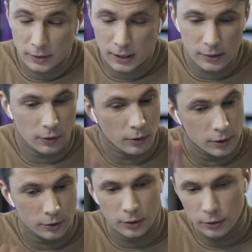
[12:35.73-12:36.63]
to 8 you are
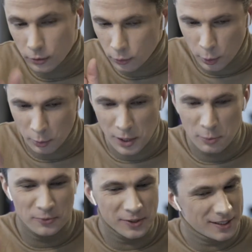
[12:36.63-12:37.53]
able to answer
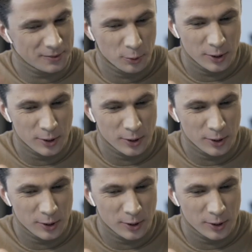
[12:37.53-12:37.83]
confidently,